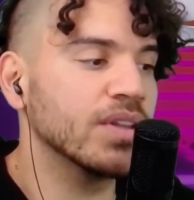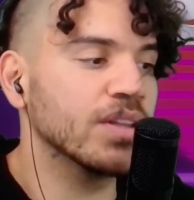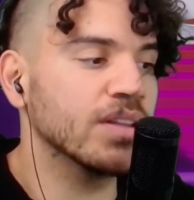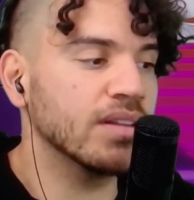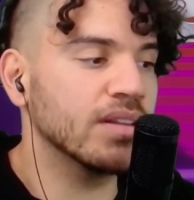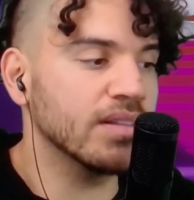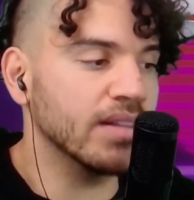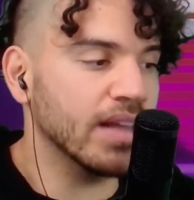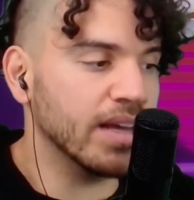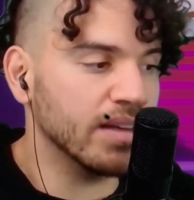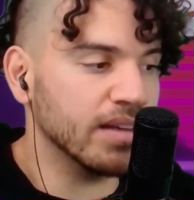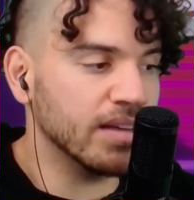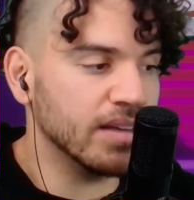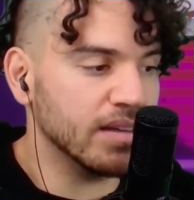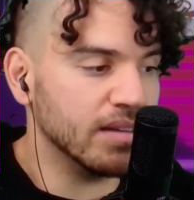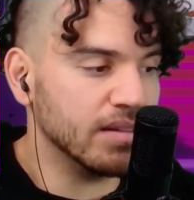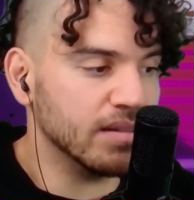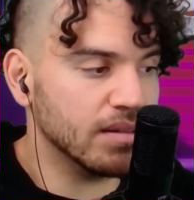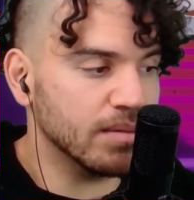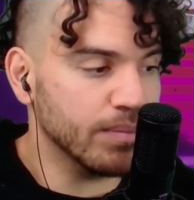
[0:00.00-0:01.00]

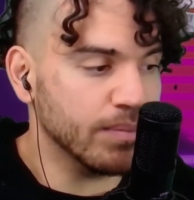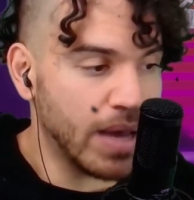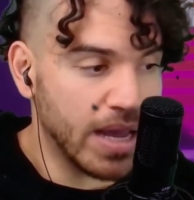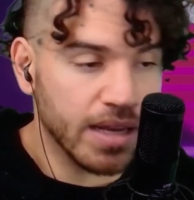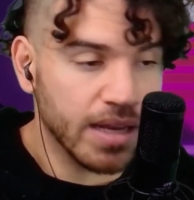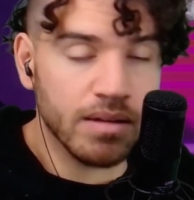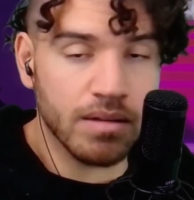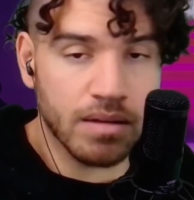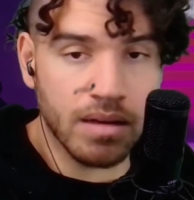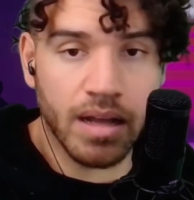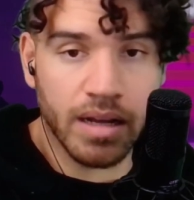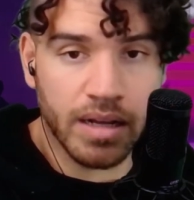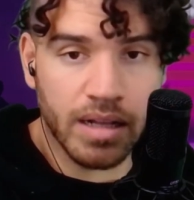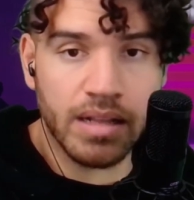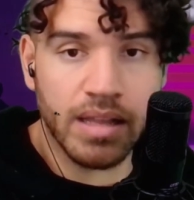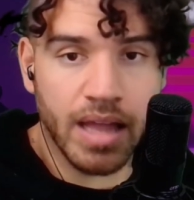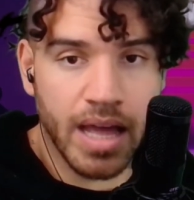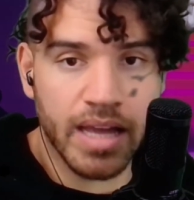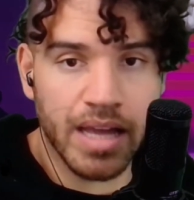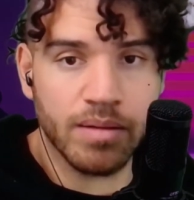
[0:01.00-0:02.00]
they made a
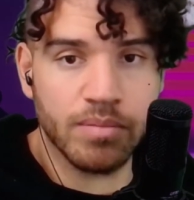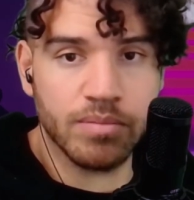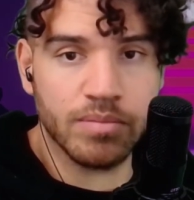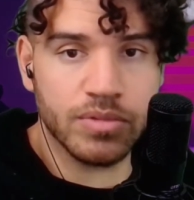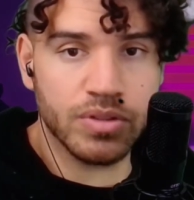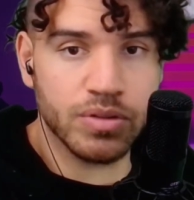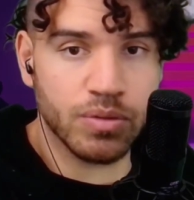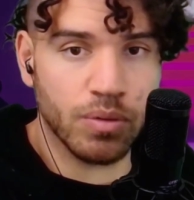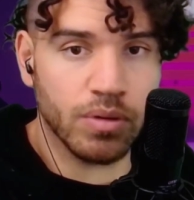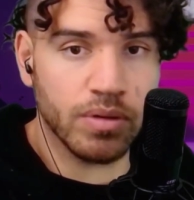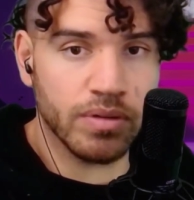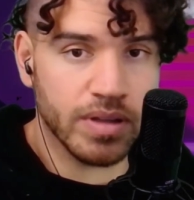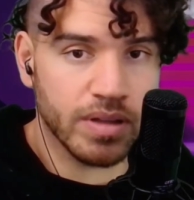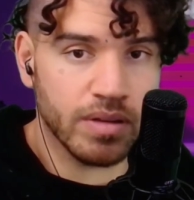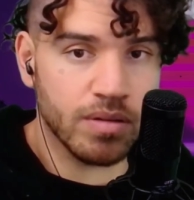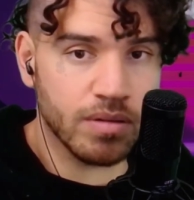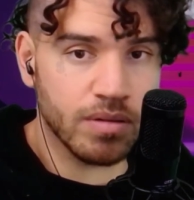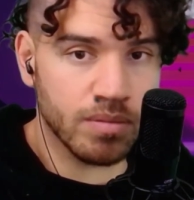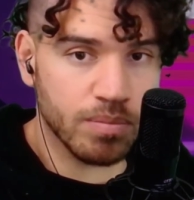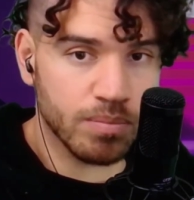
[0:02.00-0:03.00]
claim to all of
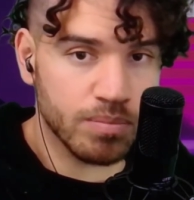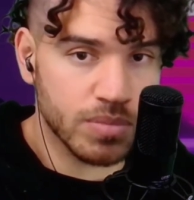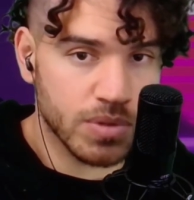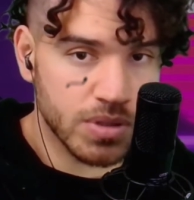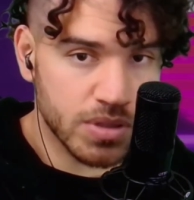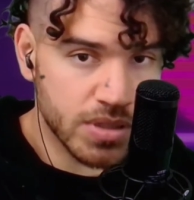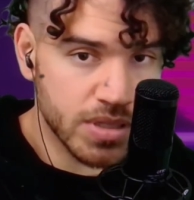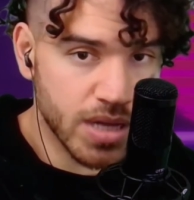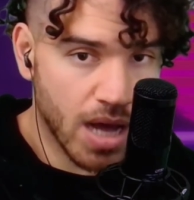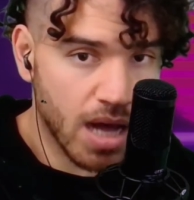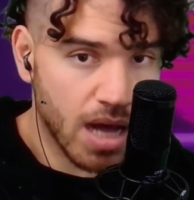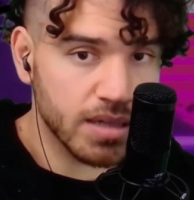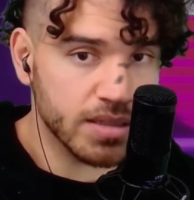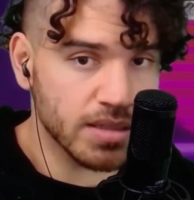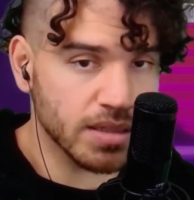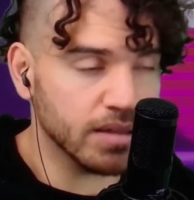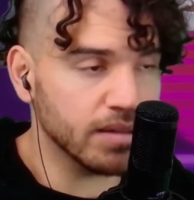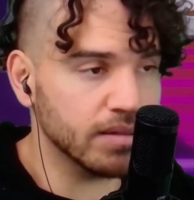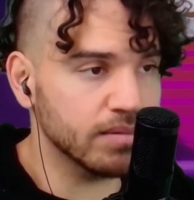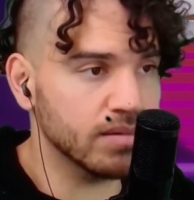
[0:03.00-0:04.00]
this
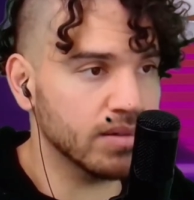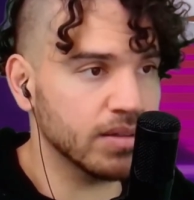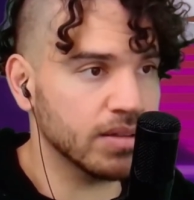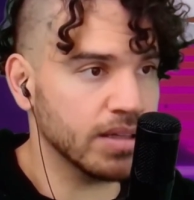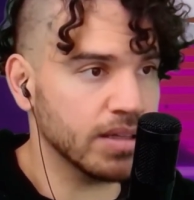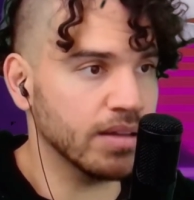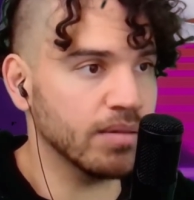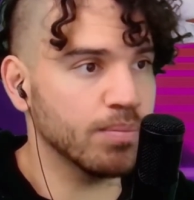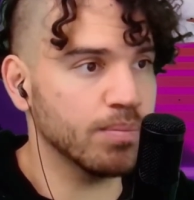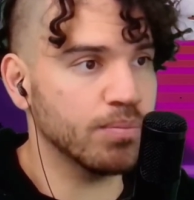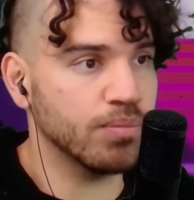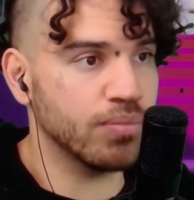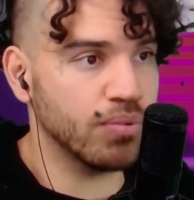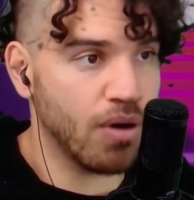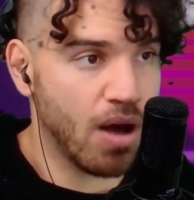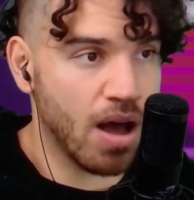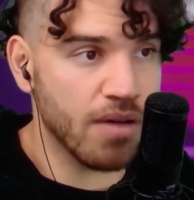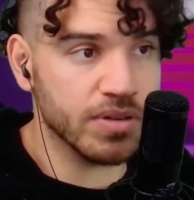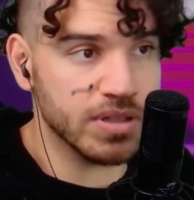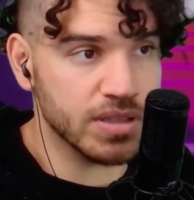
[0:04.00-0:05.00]
data, this
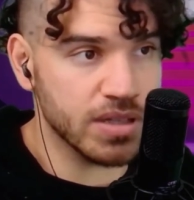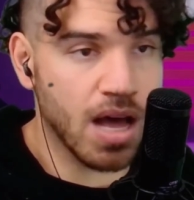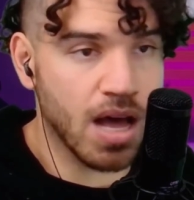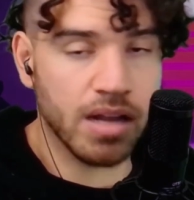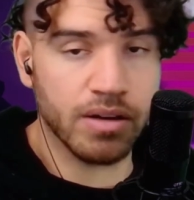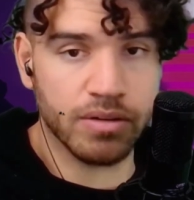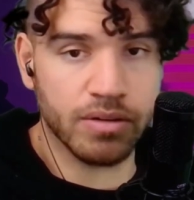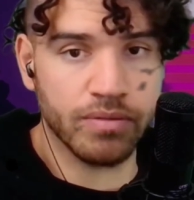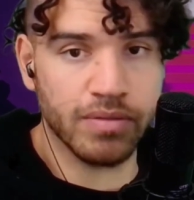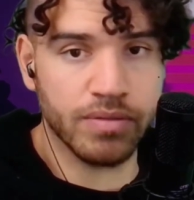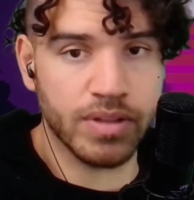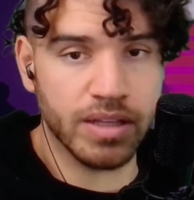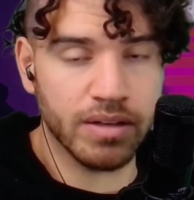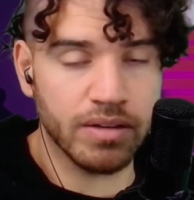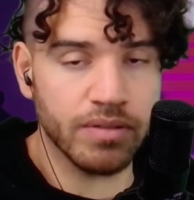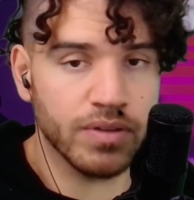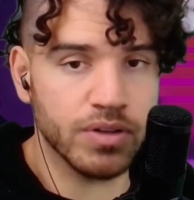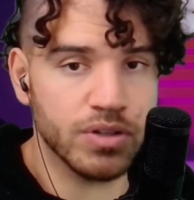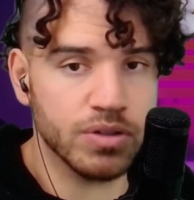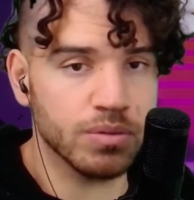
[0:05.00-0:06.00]
private data of the
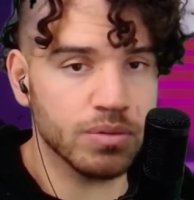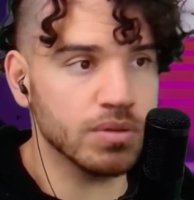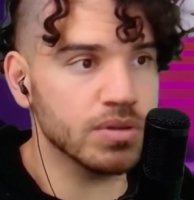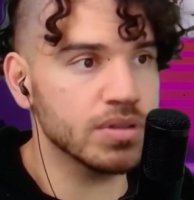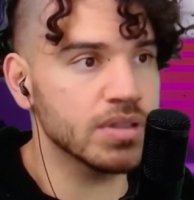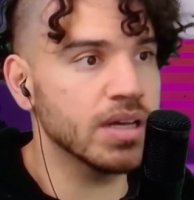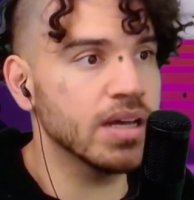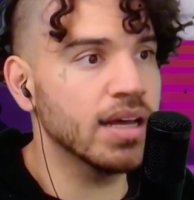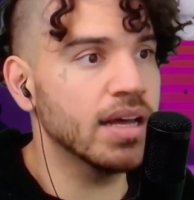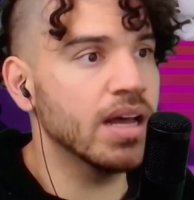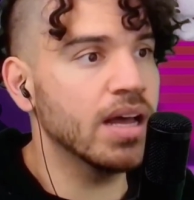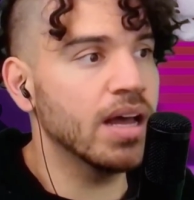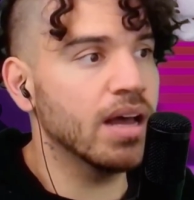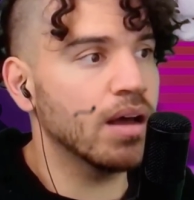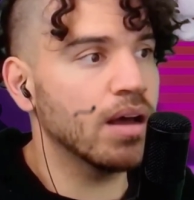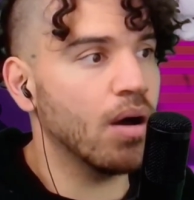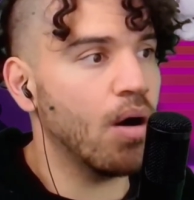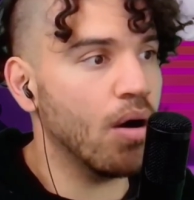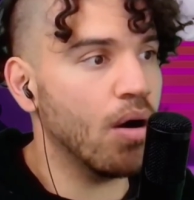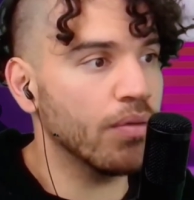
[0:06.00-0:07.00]
individuals
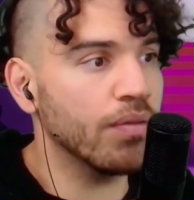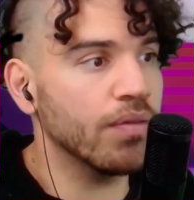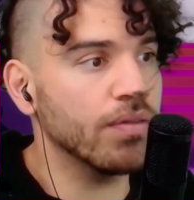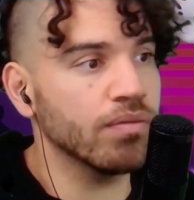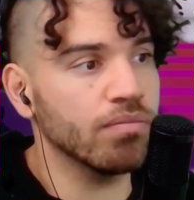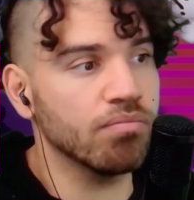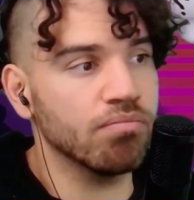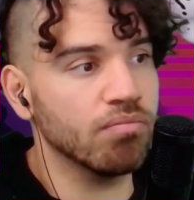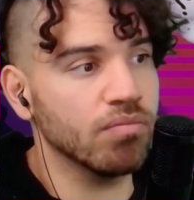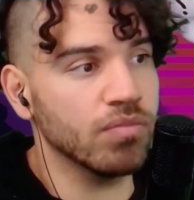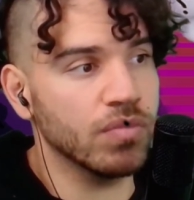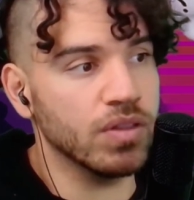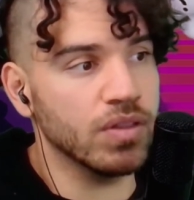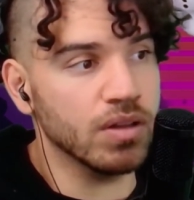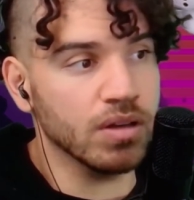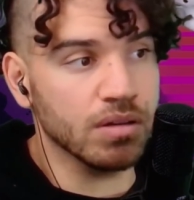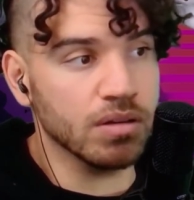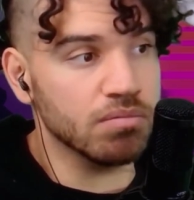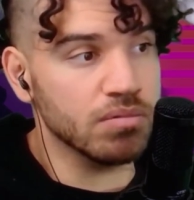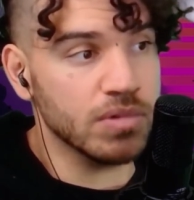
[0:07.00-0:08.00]
on
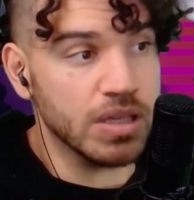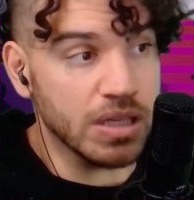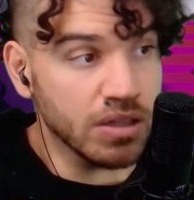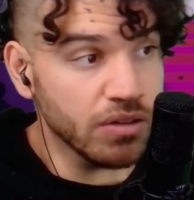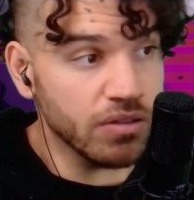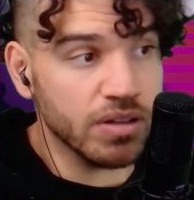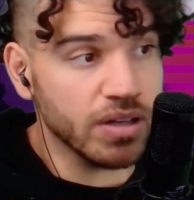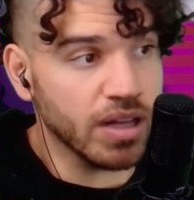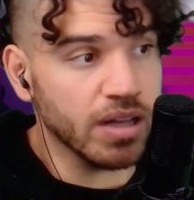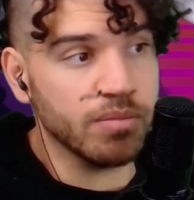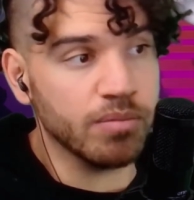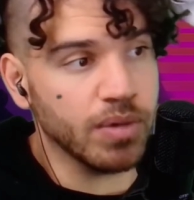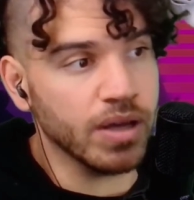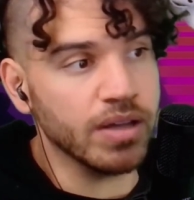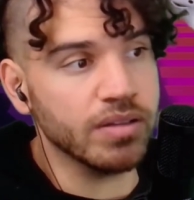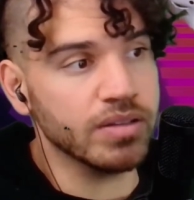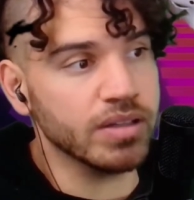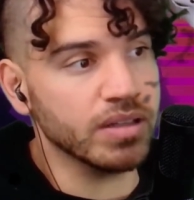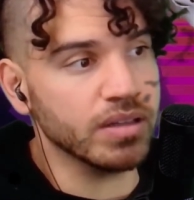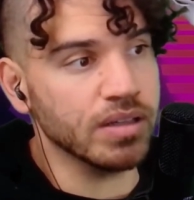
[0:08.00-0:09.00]
the internet
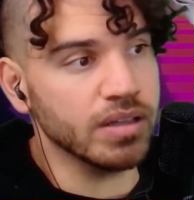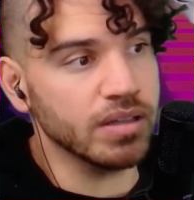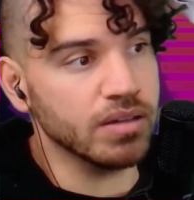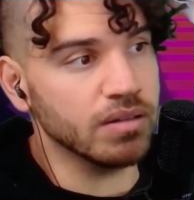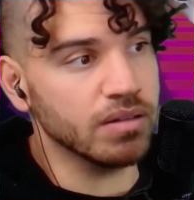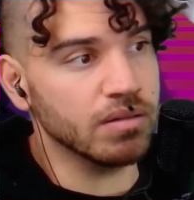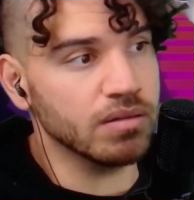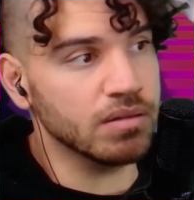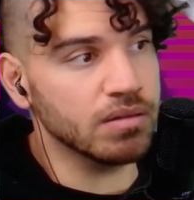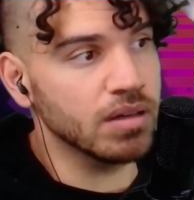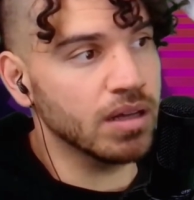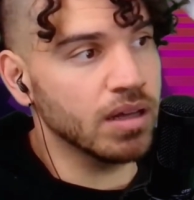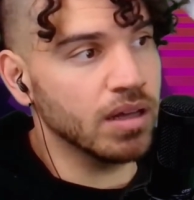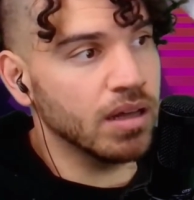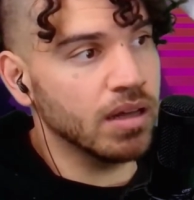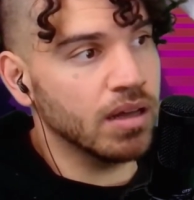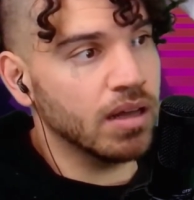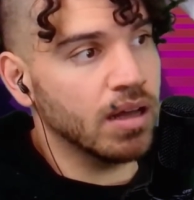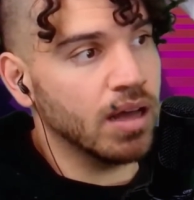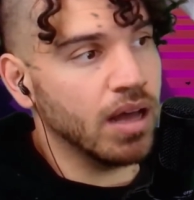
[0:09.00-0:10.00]
basically, and
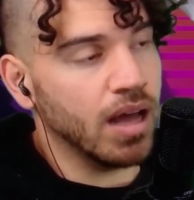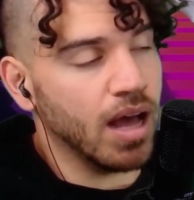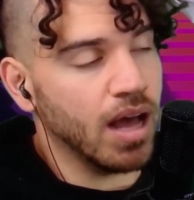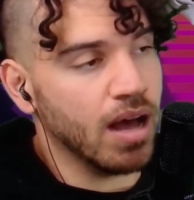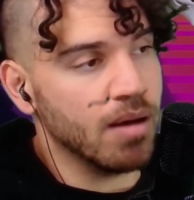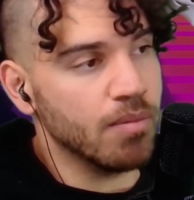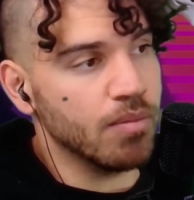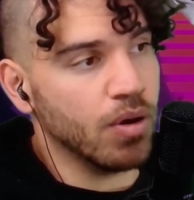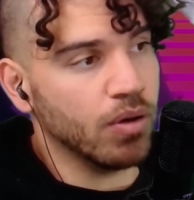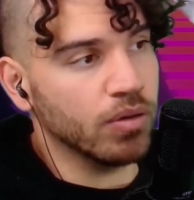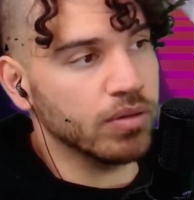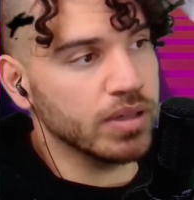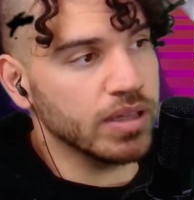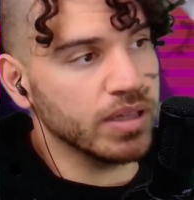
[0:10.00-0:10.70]
on the